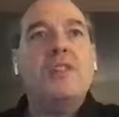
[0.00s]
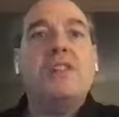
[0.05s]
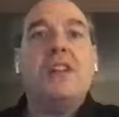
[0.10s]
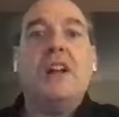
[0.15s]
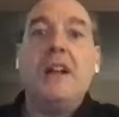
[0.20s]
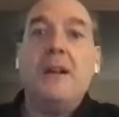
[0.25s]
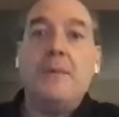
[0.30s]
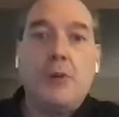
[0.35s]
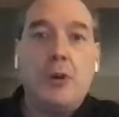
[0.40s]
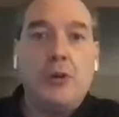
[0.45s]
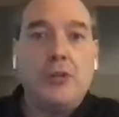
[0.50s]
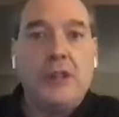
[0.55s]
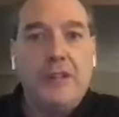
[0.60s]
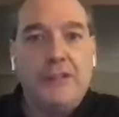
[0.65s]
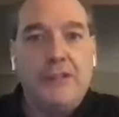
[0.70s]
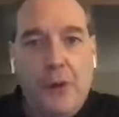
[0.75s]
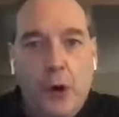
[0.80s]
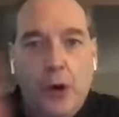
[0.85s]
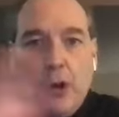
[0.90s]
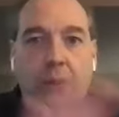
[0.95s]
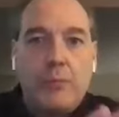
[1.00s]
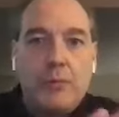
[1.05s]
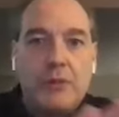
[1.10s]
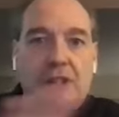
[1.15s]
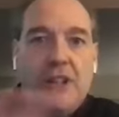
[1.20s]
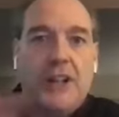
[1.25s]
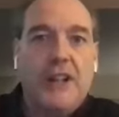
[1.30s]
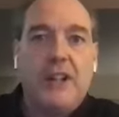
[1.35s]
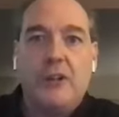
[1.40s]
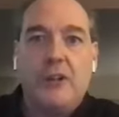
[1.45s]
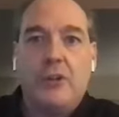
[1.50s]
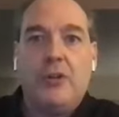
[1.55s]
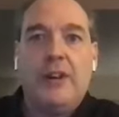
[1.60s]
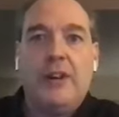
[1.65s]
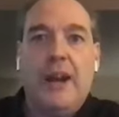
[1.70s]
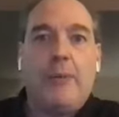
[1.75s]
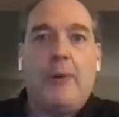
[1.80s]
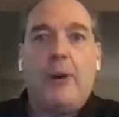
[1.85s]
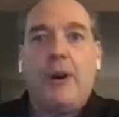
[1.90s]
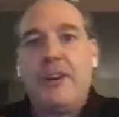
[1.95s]
studying protein folding were studying neural
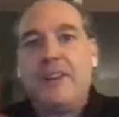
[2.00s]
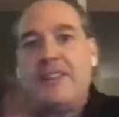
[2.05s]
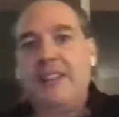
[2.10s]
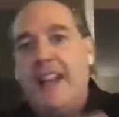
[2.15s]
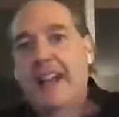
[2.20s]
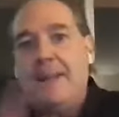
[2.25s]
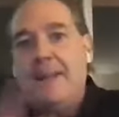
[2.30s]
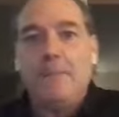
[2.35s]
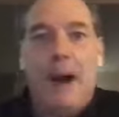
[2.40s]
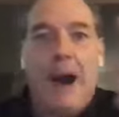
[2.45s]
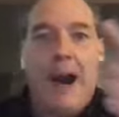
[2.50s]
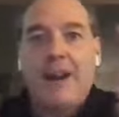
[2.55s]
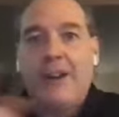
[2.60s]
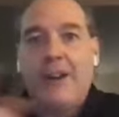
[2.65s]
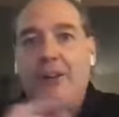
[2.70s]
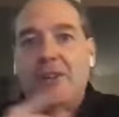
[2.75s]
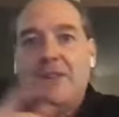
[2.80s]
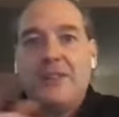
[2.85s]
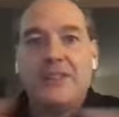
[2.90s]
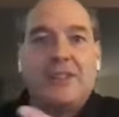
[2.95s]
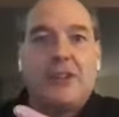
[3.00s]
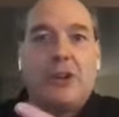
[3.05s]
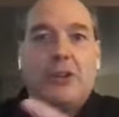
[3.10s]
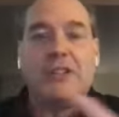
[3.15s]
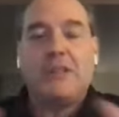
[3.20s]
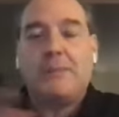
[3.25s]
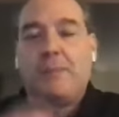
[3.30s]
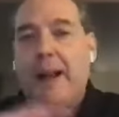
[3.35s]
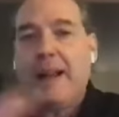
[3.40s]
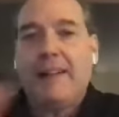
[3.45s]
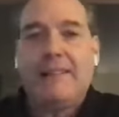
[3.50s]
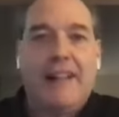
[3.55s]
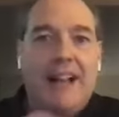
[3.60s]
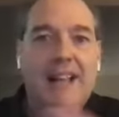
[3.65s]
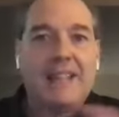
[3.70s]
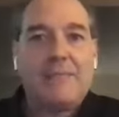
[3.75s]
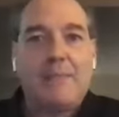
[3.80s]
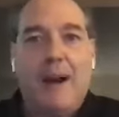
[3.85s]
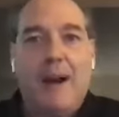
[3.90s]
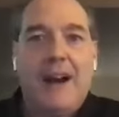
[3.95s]
networks, and they had models called spin
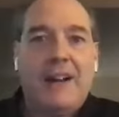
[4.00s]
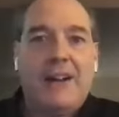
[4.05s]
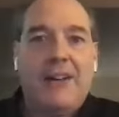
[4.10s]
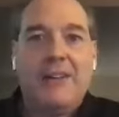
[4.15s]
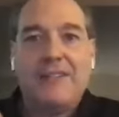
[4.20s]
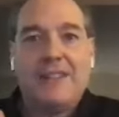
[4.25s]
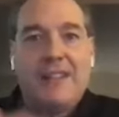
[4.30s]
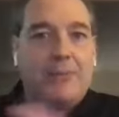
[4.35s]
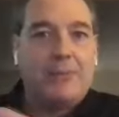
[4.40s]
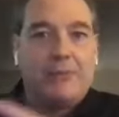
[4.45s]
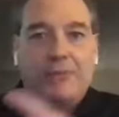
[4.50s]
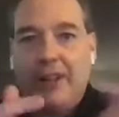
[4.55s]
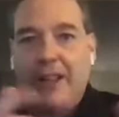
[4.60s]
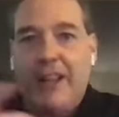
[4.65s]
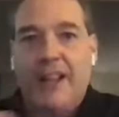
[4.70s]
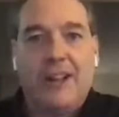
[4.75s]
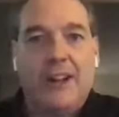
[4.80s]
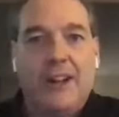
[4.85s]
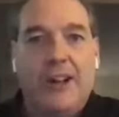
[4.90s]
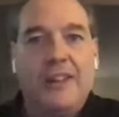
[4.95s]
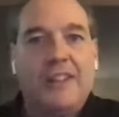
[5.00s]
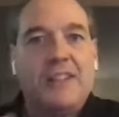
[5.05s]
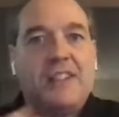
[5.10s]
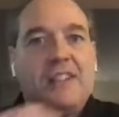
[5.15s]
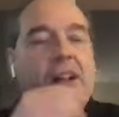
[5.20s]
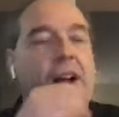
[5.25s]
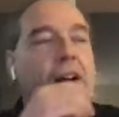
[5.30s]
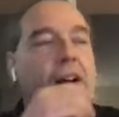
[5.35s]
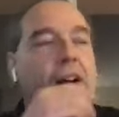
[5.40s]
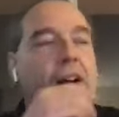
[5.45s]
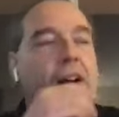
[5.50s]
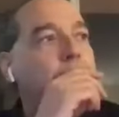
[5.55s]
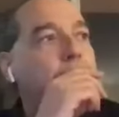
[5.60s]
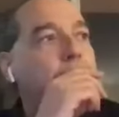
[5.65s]
glass models, and they were looking at all this stuff.